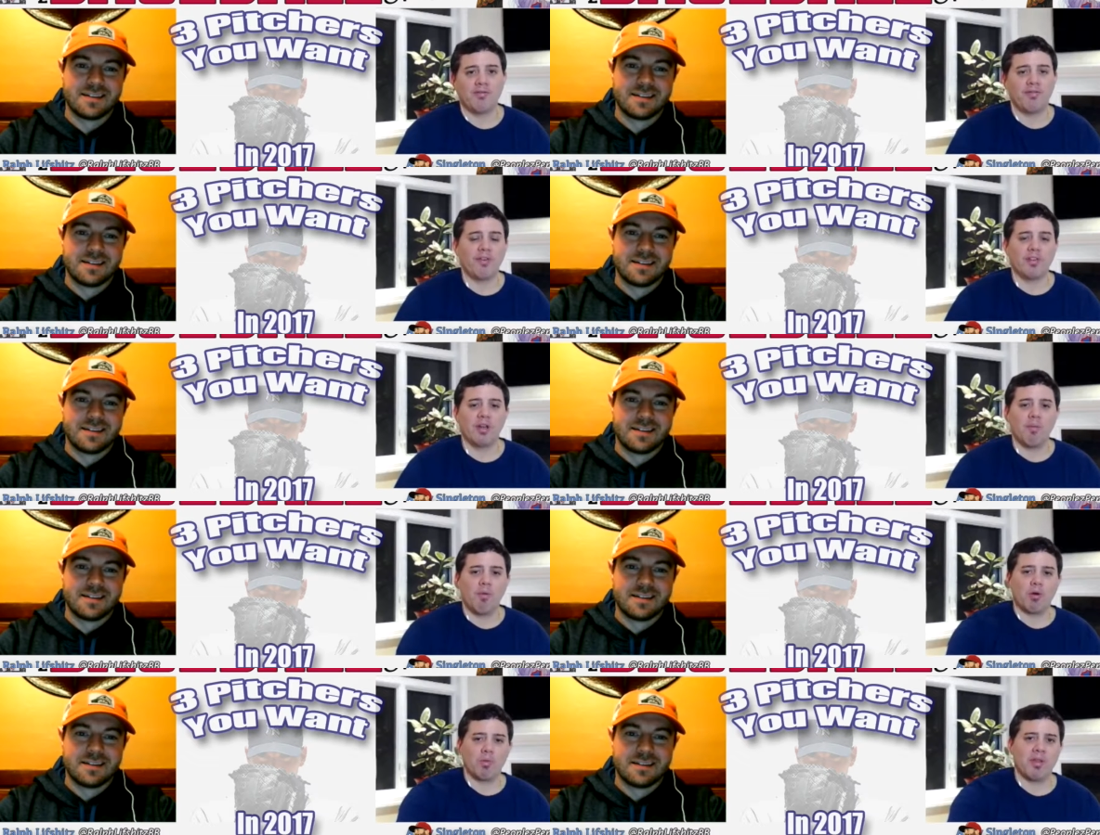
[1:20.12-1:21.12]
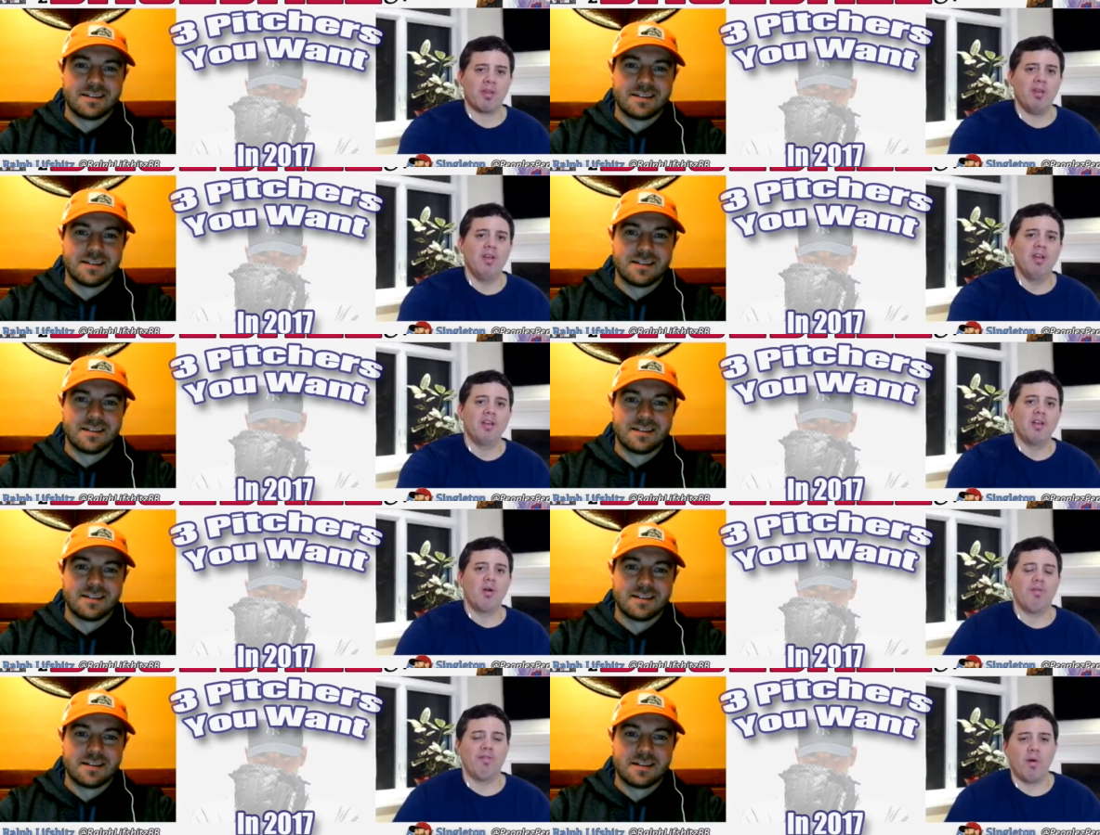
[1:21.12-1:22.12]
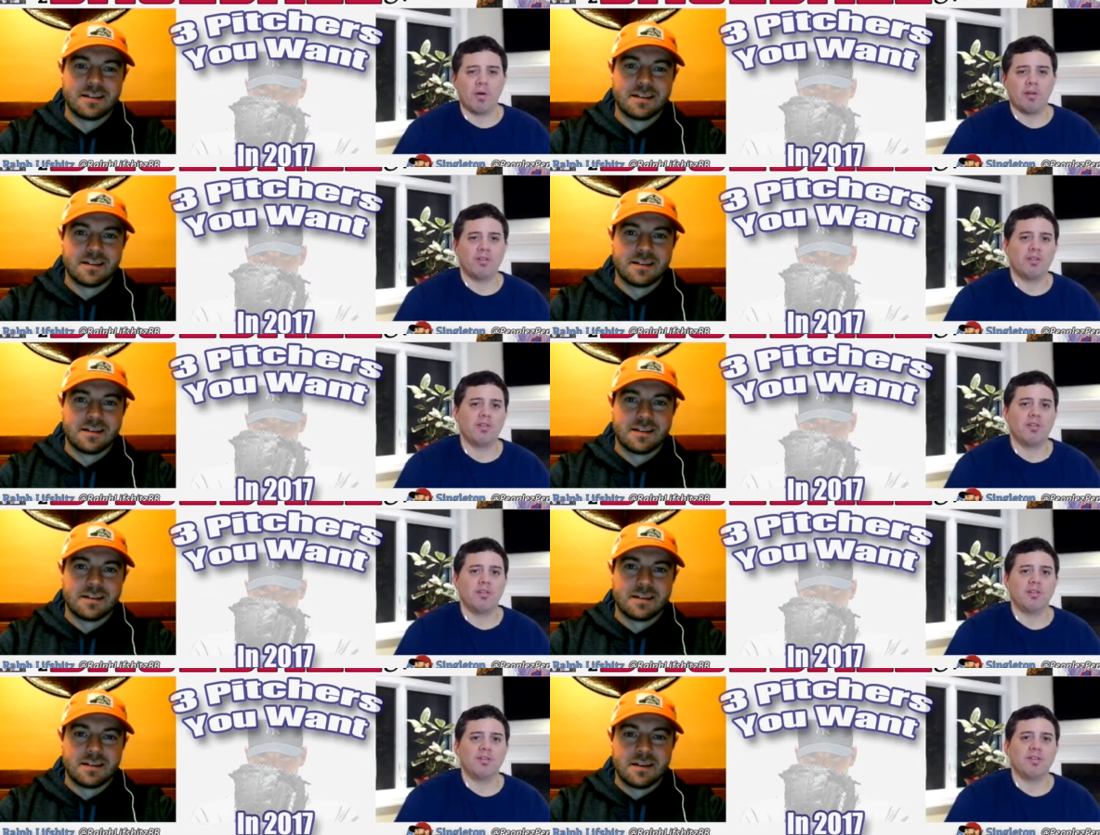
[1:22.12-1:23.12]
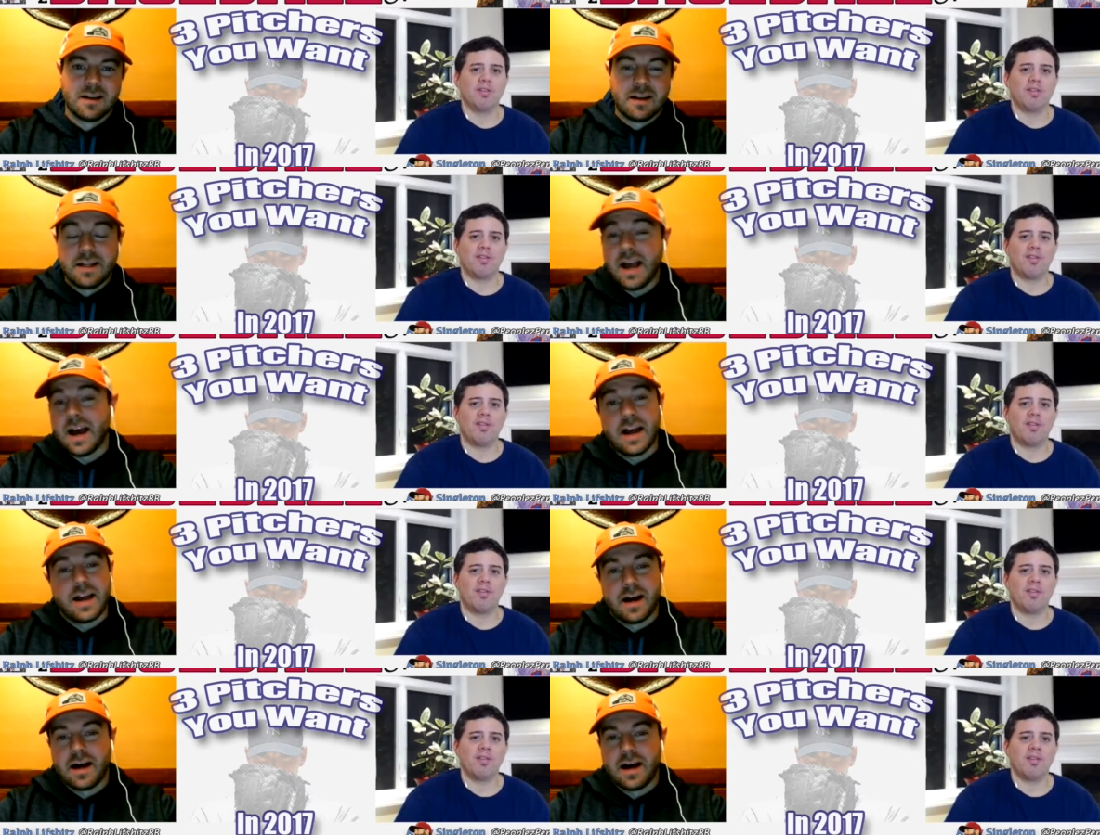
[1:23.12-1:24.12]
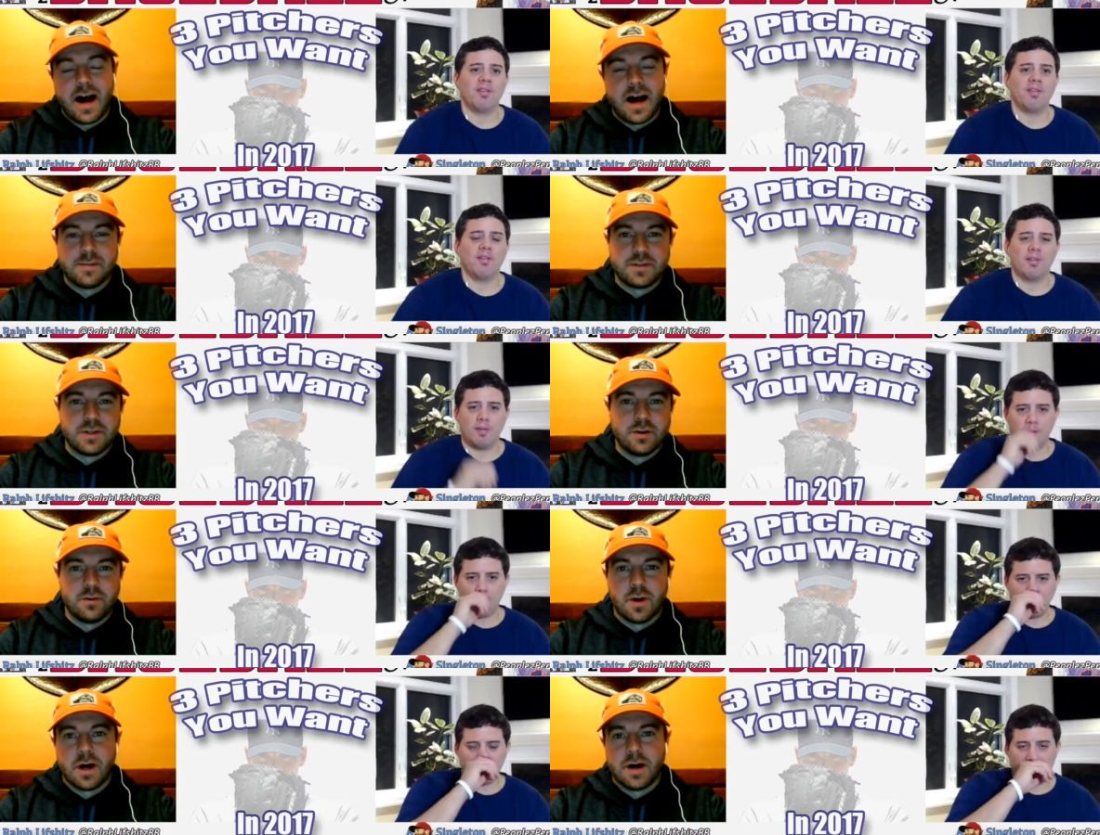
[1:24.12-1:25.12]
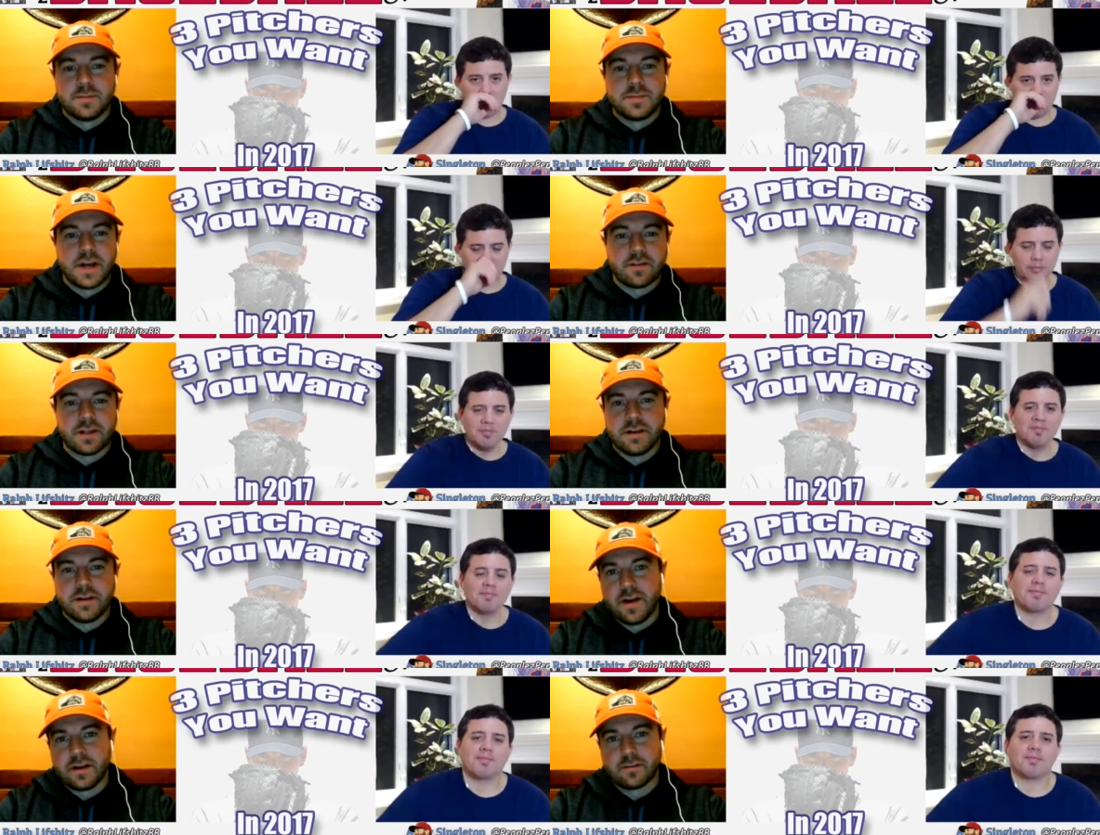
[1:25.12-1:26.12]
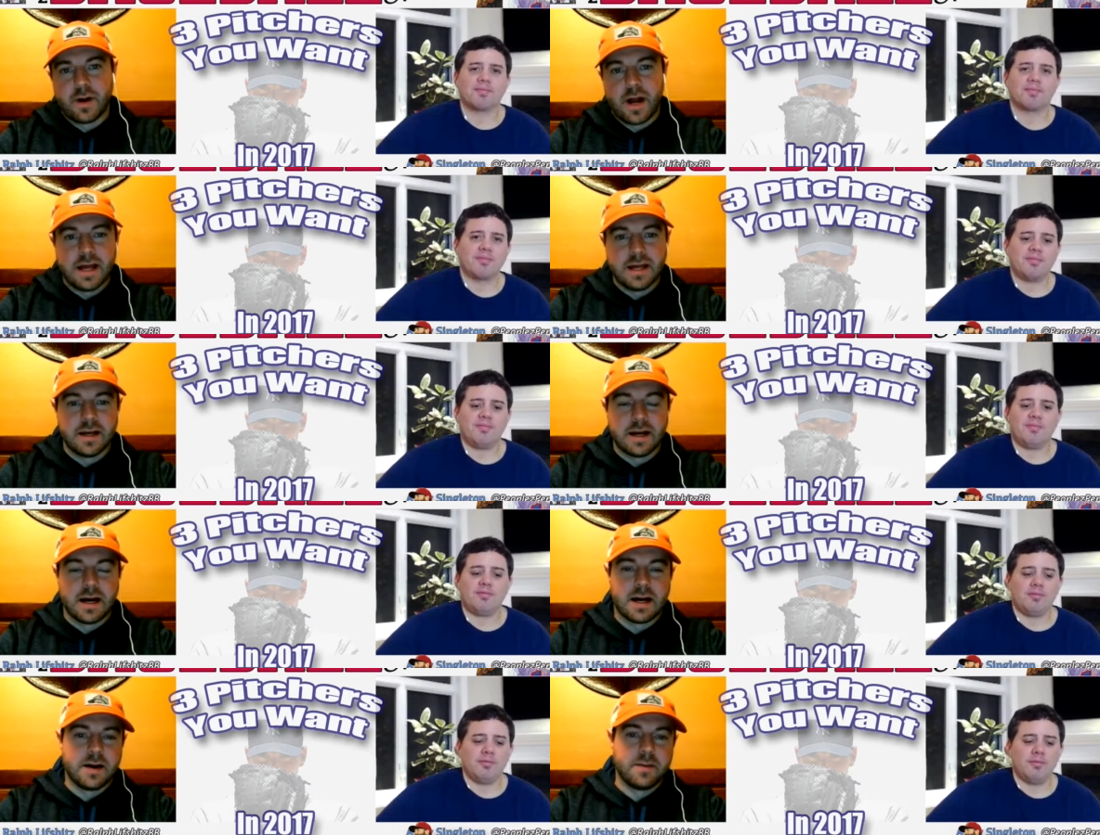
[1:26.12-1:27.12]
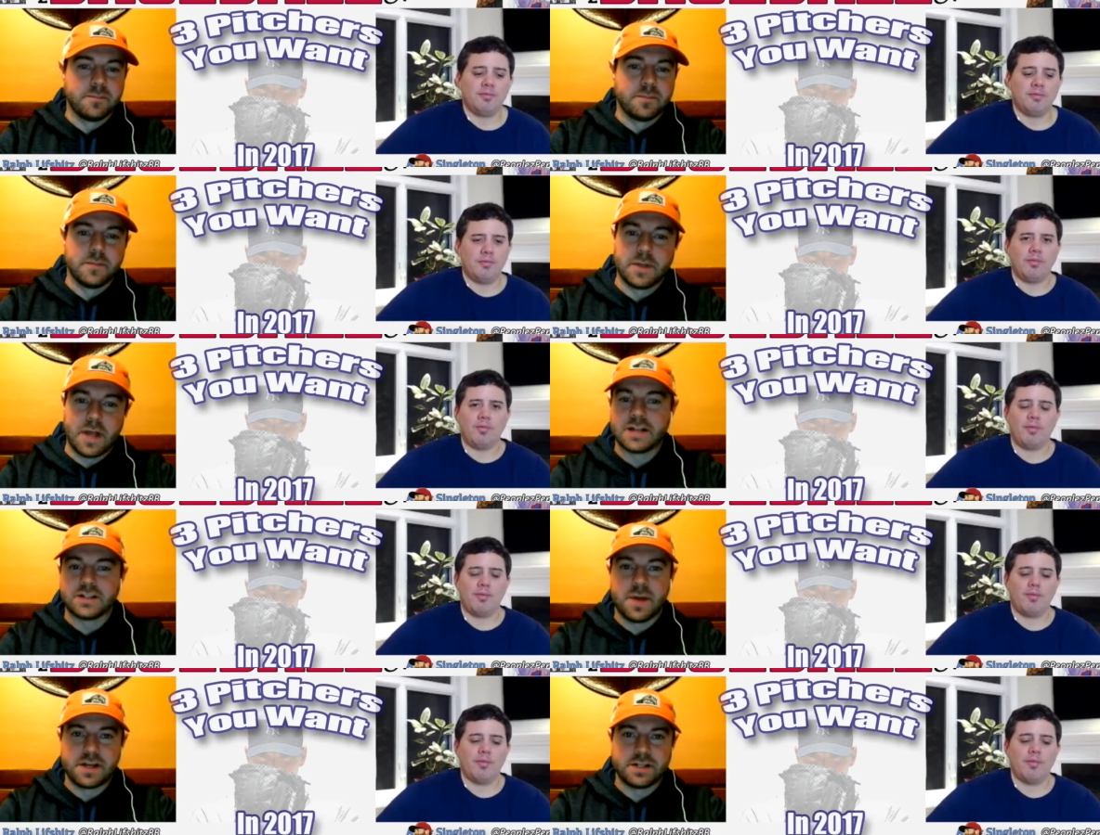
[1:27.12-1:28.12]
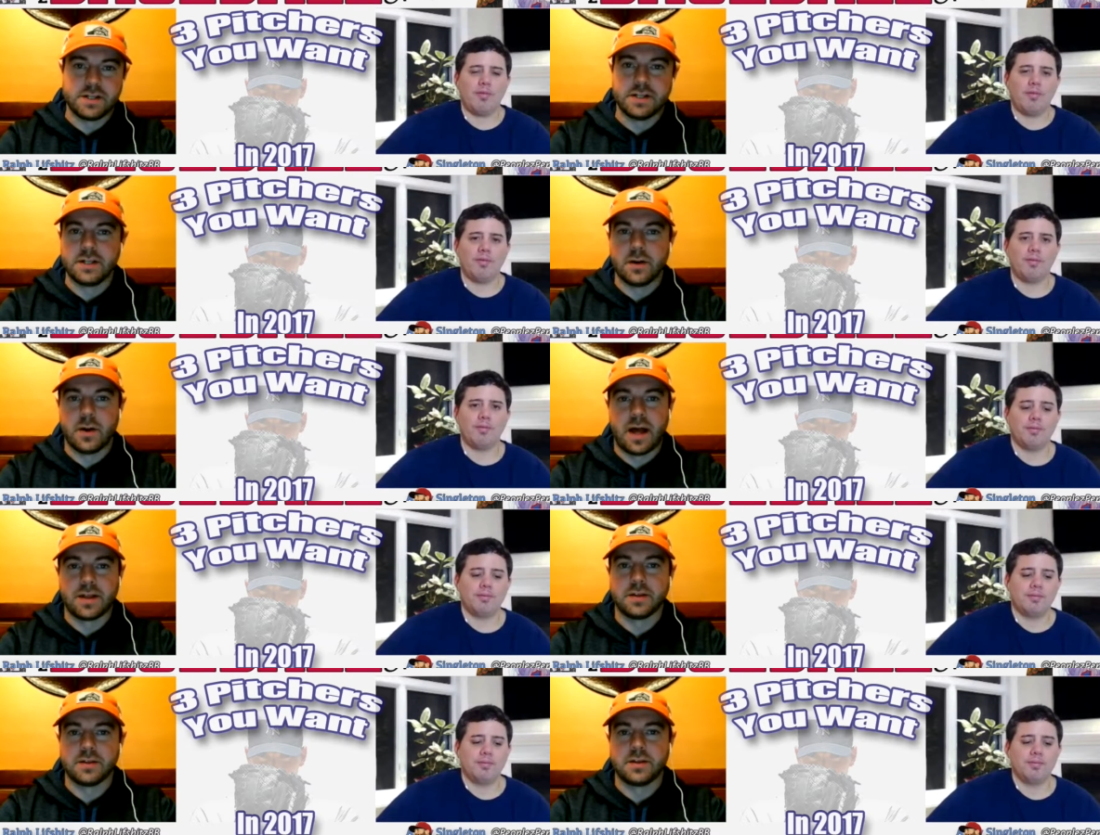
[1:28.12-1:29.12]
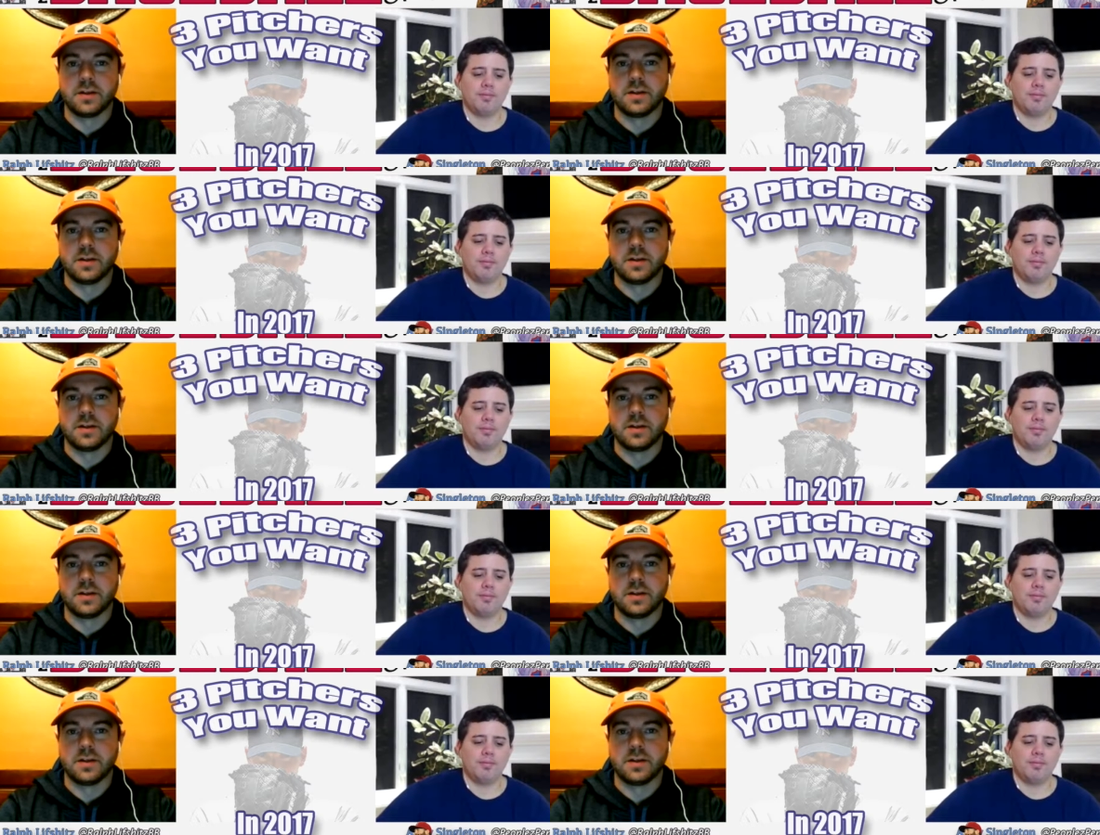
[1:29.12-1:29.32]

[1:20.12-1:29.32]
Speaker 1: fully on board with going forward.
Speaker 2: Yeah, and I am too. Definitely a fan of Ray. As you mentioned, you know, had the